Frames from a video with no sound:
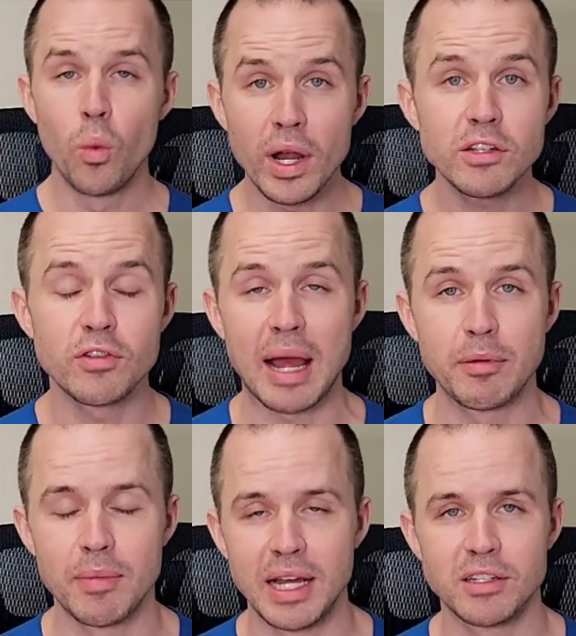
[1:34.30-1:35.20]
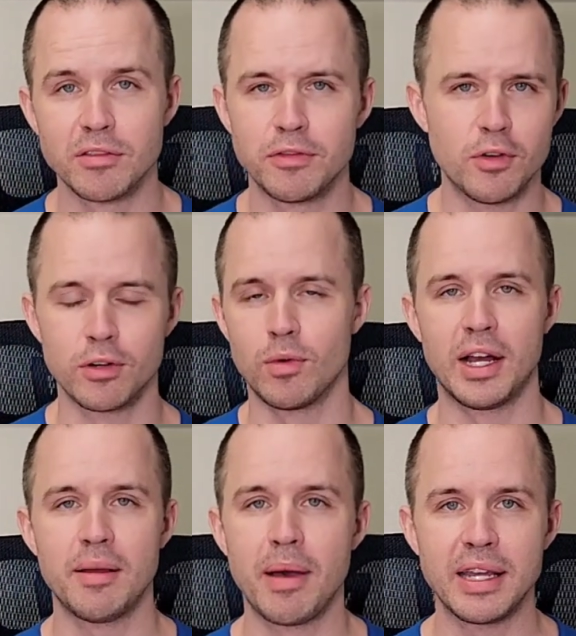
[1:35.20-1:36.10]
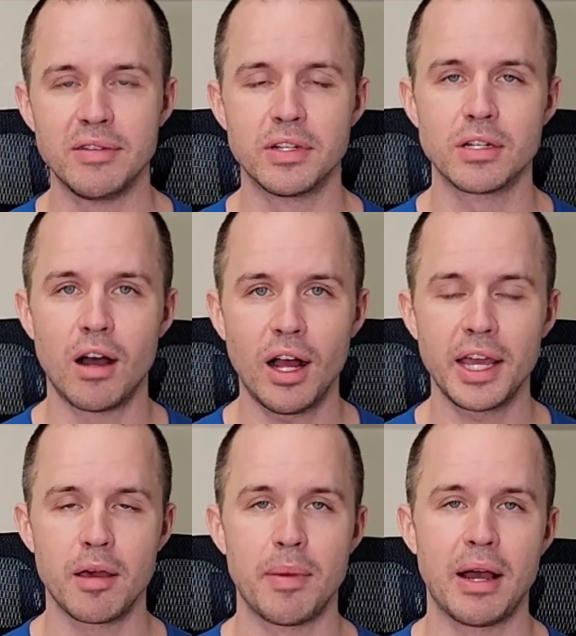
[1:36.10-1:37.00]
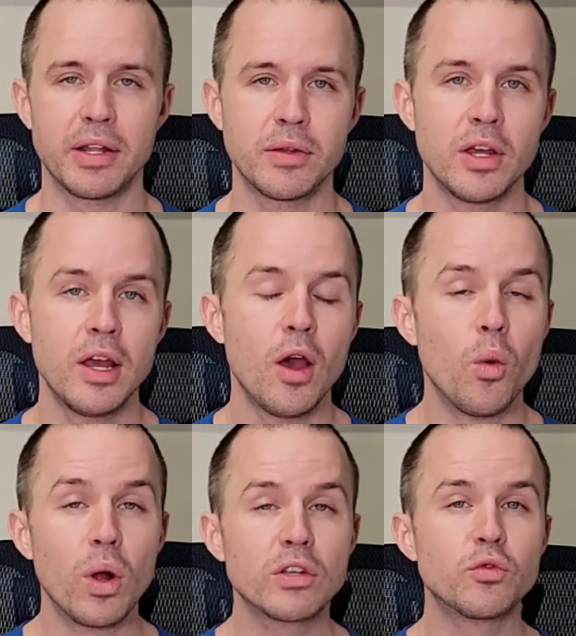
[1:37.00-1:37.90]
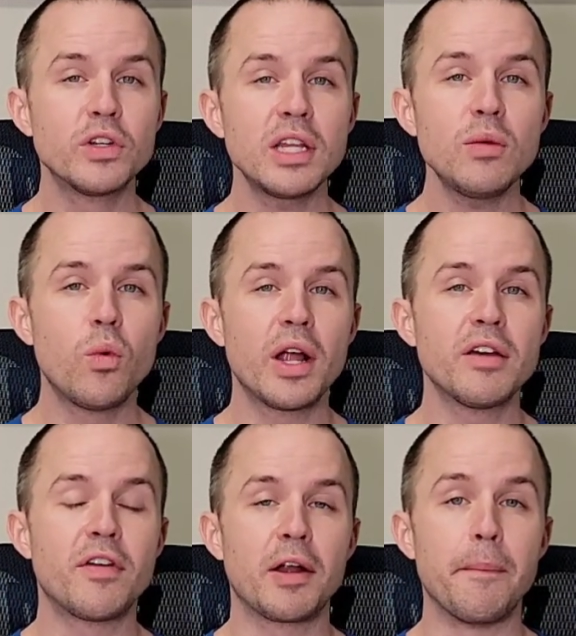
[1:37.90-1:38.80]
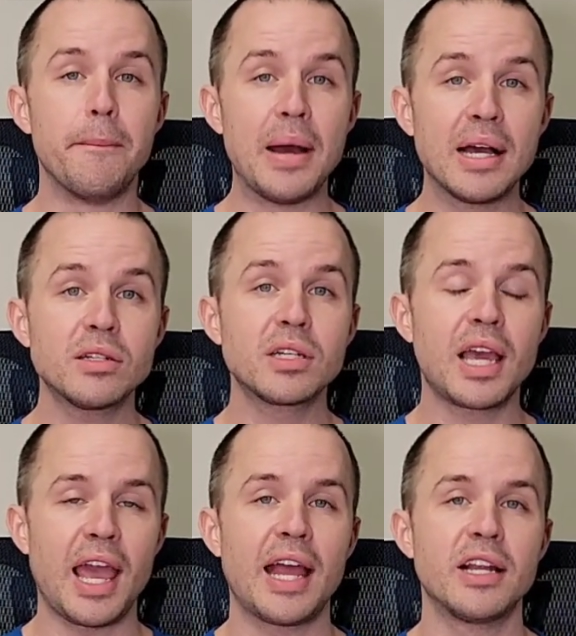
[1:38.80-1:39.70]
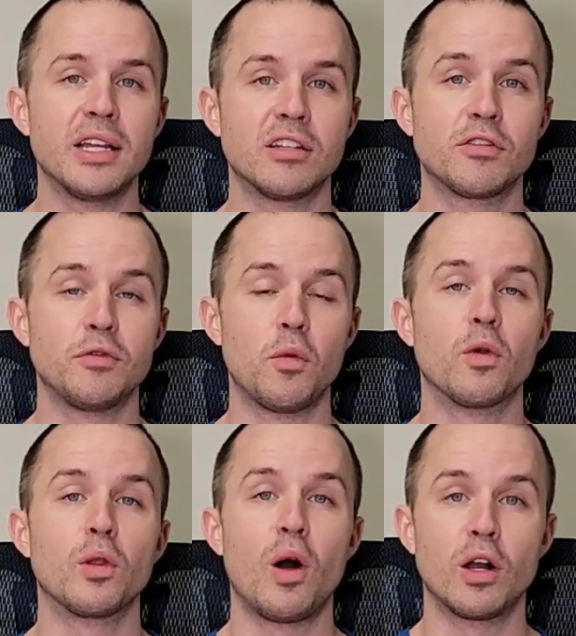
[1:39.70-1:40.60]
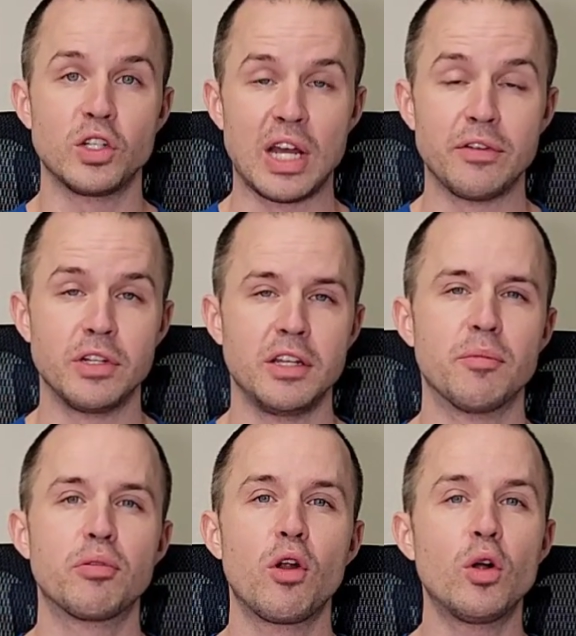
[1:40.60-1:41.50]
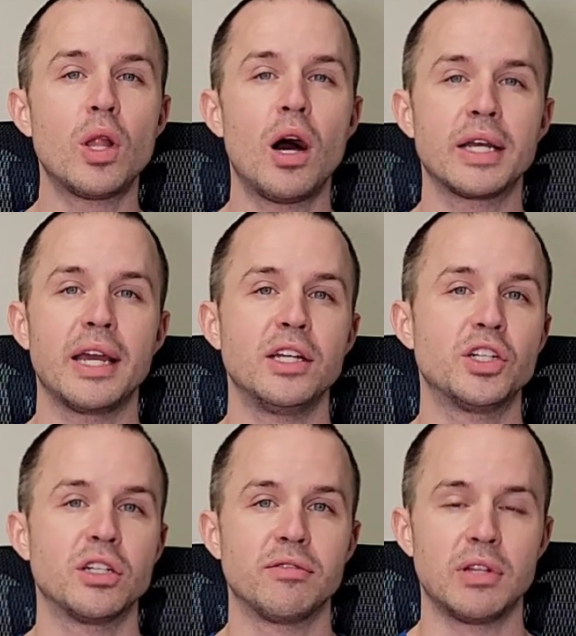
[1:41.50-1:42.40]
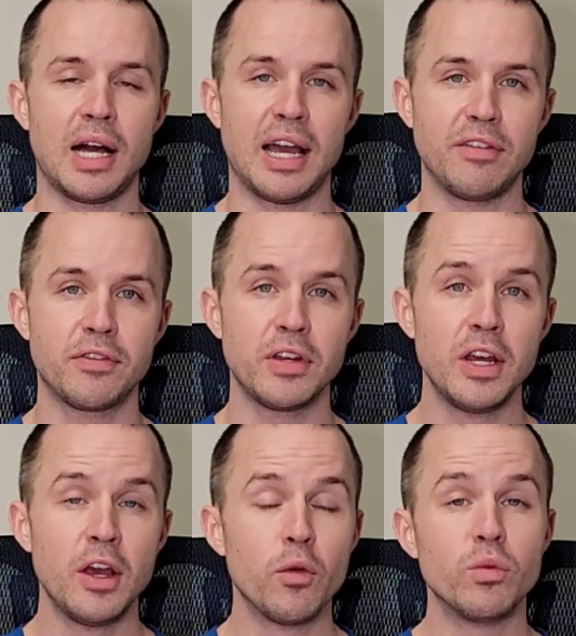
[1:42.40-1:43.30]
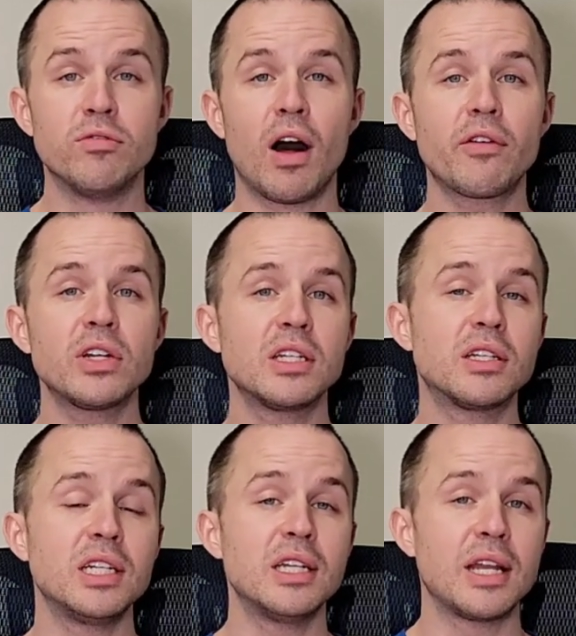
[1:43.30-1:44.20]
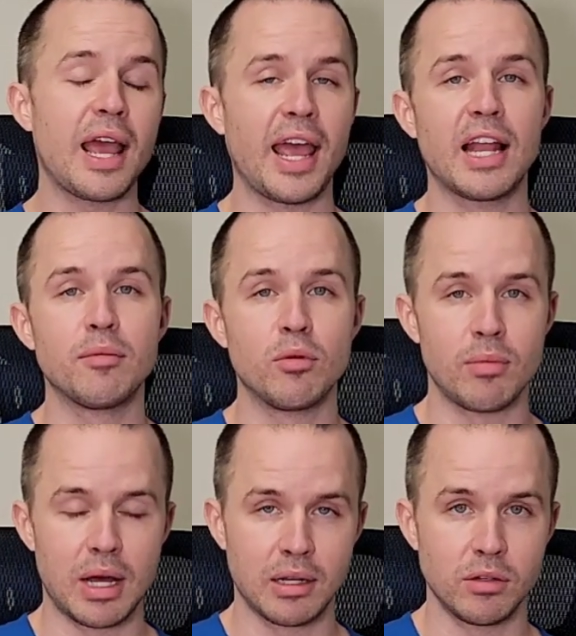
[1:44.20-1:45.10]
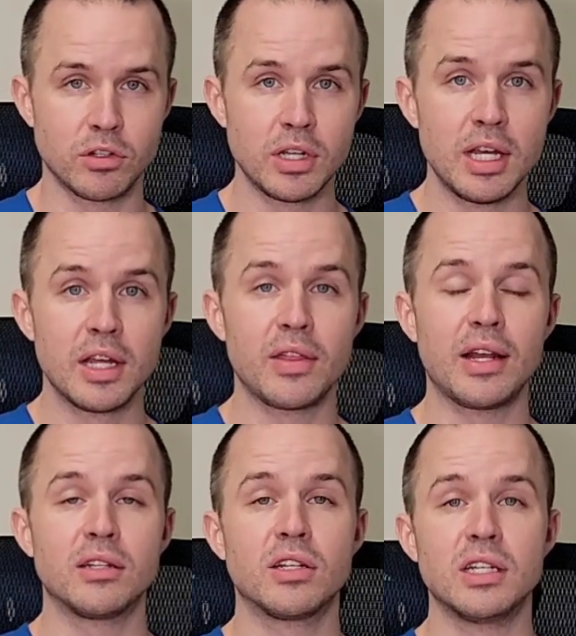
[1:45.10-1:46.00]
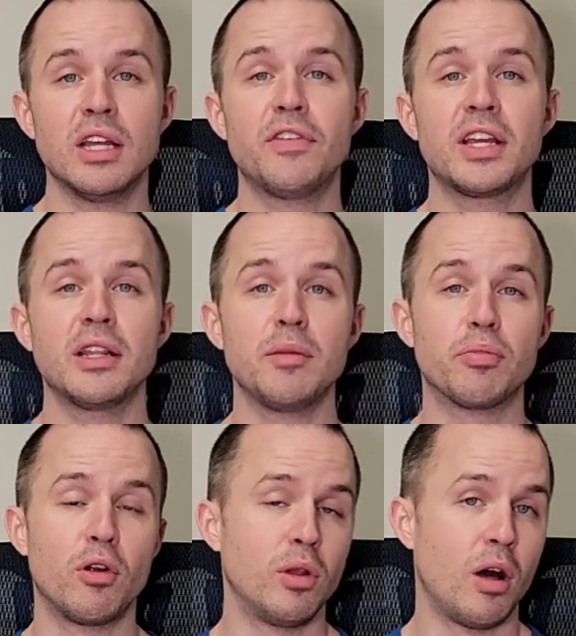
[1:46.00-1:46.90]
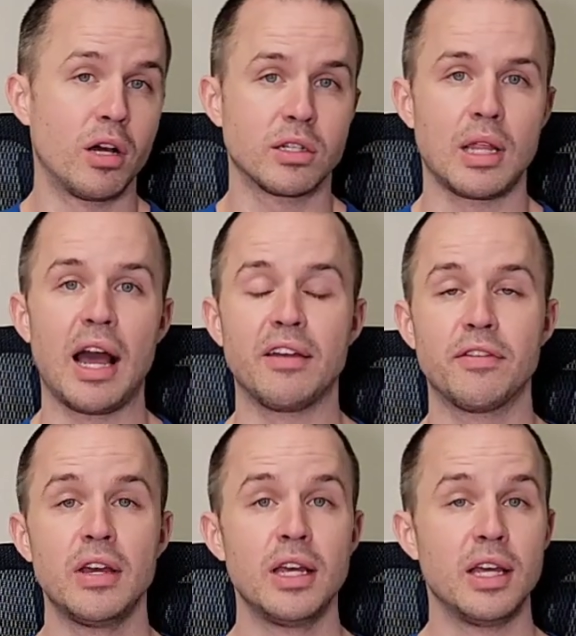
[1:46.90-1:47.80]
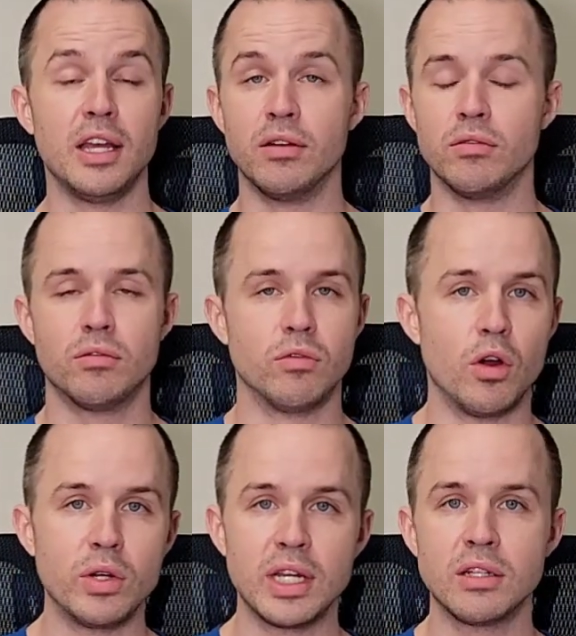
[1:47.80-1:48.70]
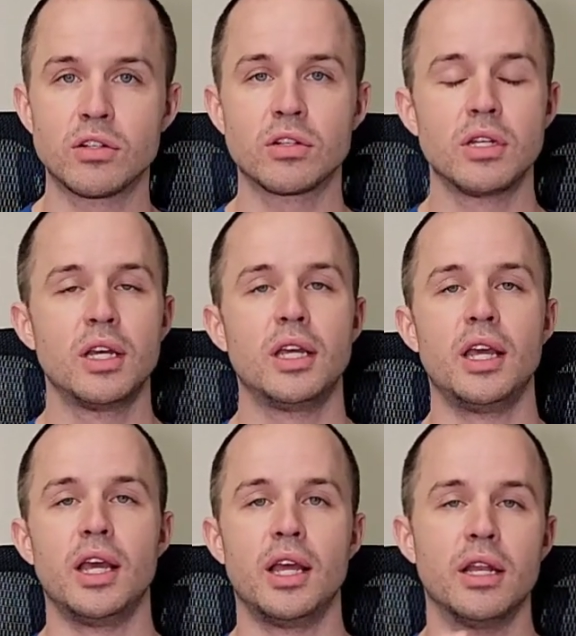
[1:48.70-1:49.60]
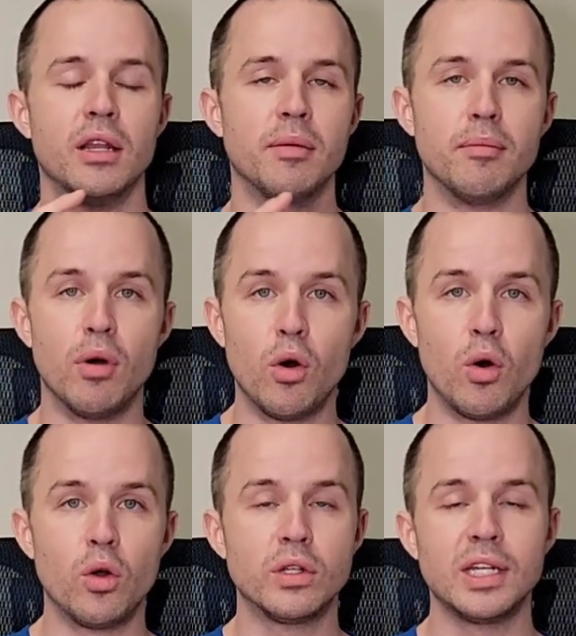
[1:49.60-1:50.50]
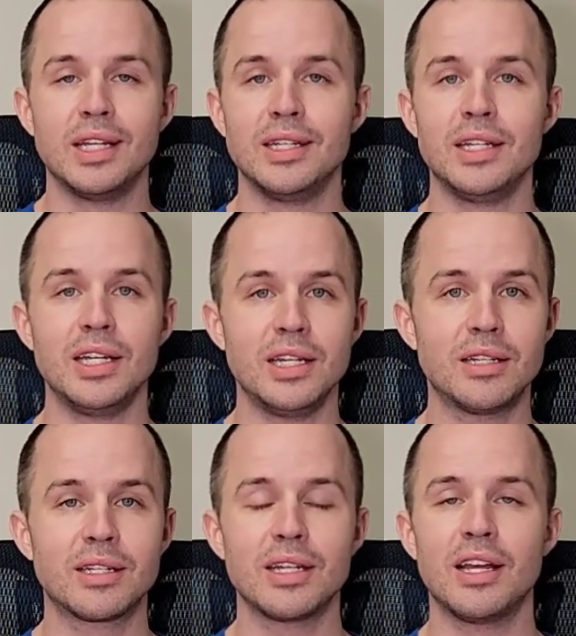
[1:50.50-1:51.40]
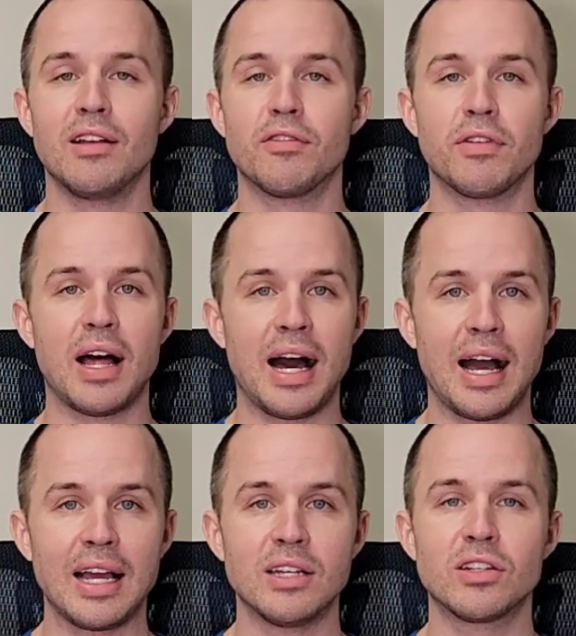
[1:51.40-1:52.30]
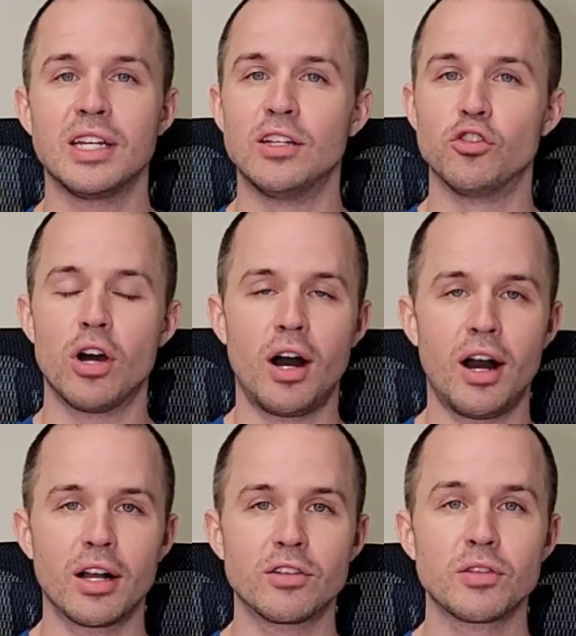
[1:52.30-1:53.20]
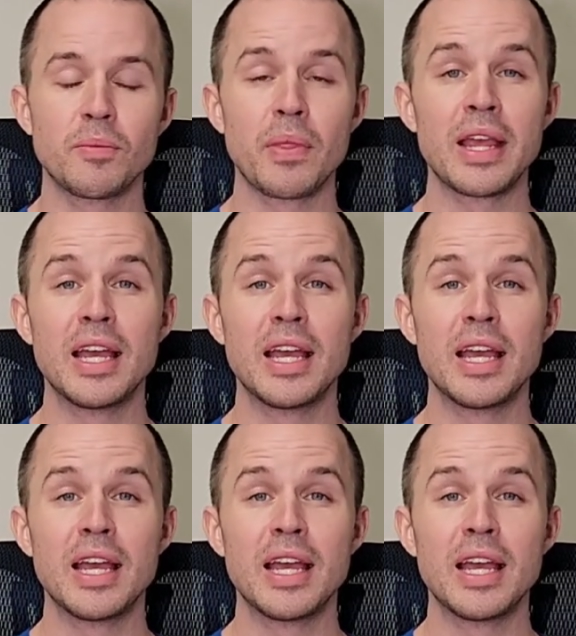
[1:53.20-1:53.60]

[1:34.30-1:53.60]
what is rapamycin for? Why am I even talking about it? Well, it's really one of our best candidates for longevity, the prolongation of life. We've already seen in animal models that it significantly prolongs life in rodents, in mold, in yeast, in flies, in dogs.